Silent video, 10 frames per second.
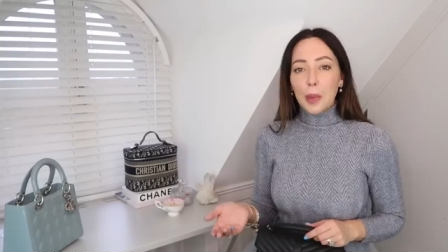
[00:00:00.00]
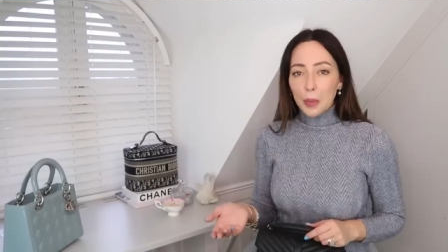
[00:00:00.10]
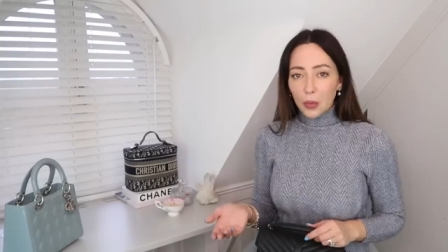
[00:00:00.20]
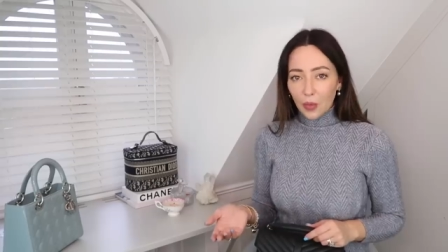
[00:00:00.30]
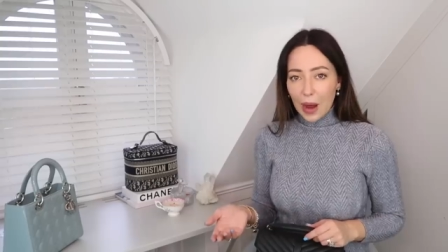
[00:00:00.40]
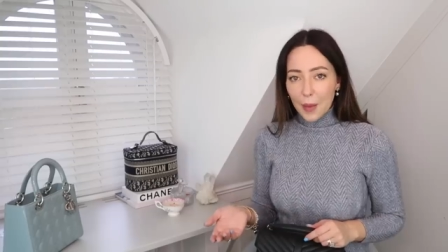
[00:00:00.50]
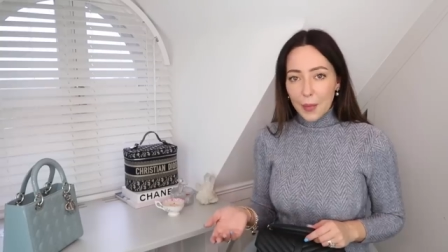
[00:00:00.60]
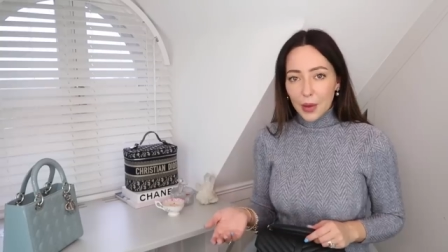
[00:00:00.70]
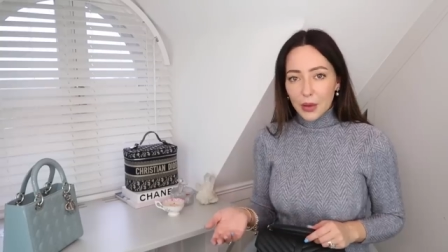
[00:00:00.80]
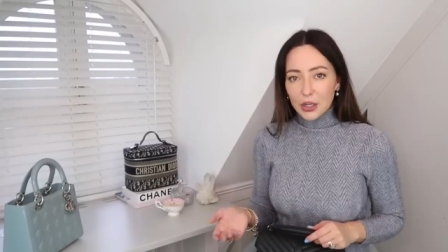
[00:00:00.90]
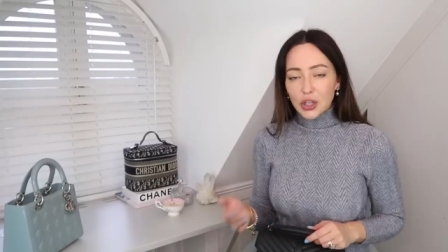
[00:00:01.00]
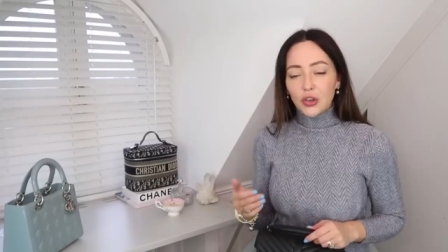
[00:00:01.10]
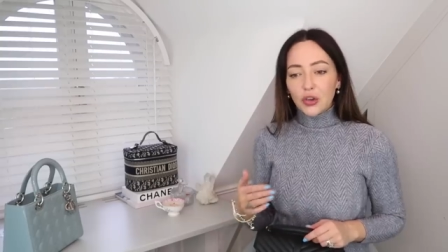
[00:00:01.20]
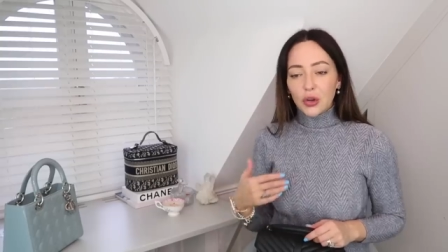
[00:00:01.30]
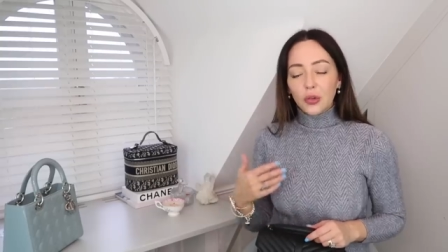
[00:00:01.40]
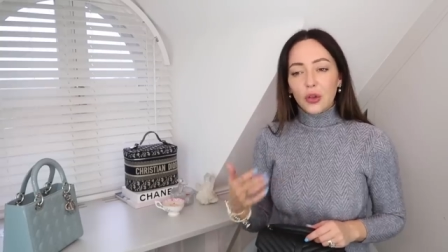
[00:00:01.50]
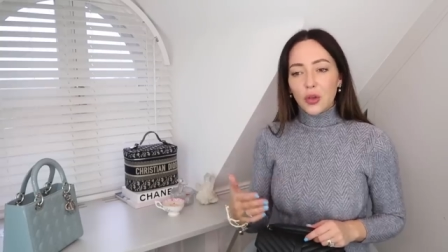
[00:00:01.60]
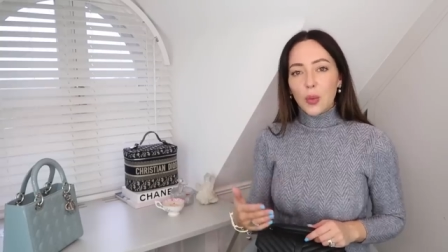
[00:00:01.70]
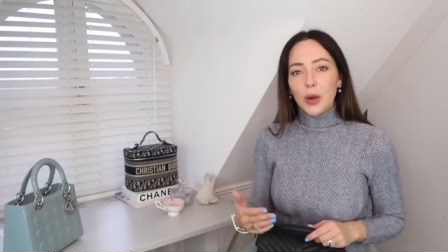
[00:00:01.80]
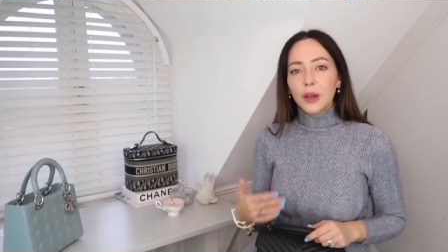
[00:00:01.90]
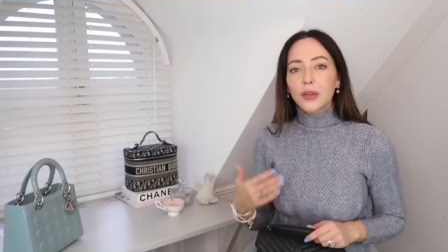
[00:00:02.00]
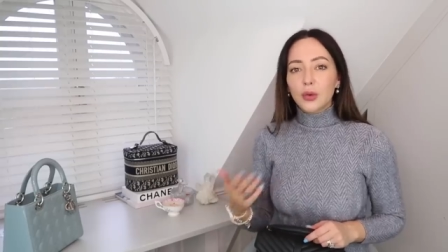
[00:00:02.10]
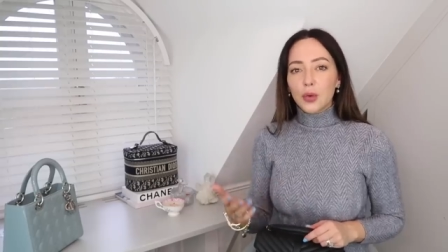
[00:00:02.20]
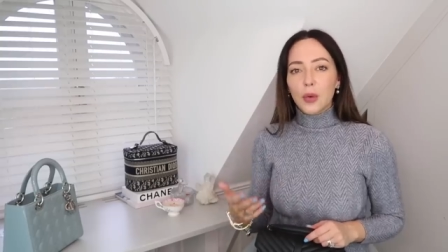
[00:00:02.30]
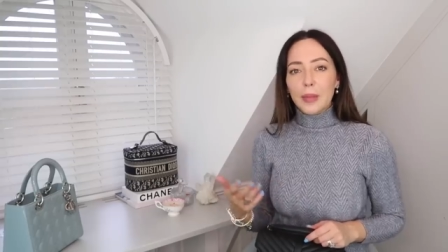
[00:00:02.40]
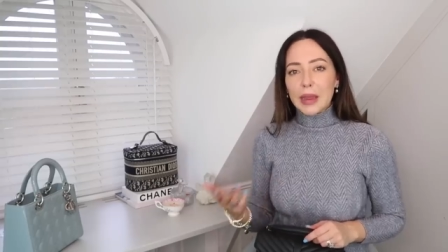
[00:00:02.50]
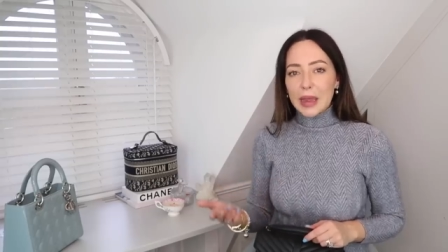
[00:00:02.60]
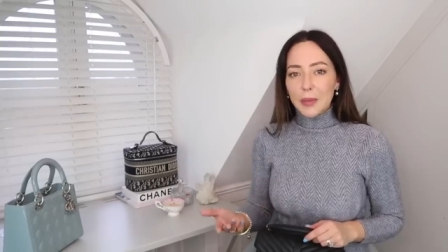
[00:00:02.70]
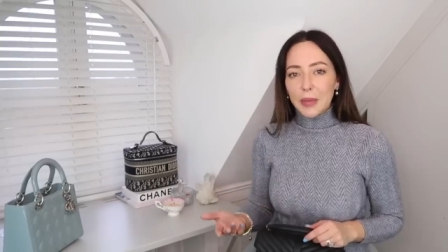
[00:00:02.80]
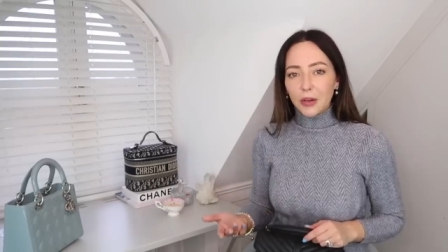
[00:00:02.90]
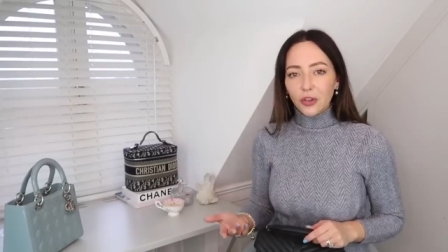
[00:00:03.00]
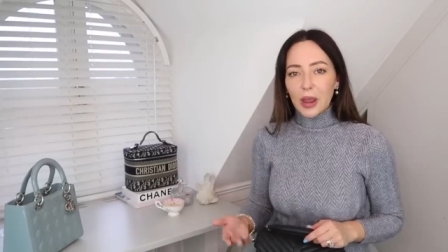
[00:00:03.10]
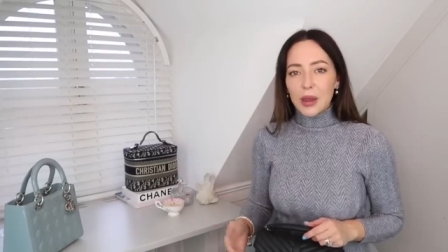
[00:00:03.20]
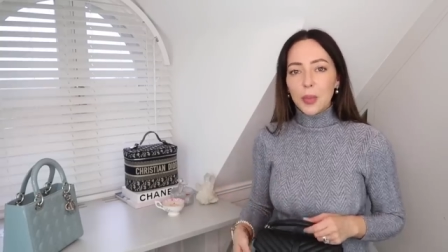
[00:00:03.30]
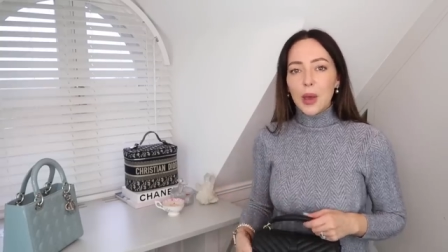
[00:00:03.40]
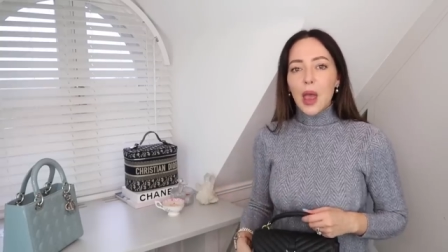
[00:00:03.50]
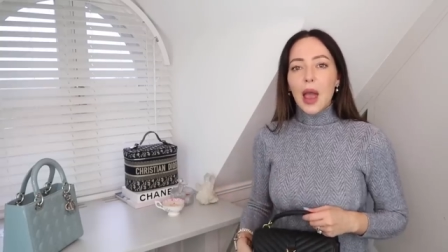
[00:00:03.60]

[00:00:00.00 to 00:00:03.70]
bubble wrap To, so that when I store them they keep their shape,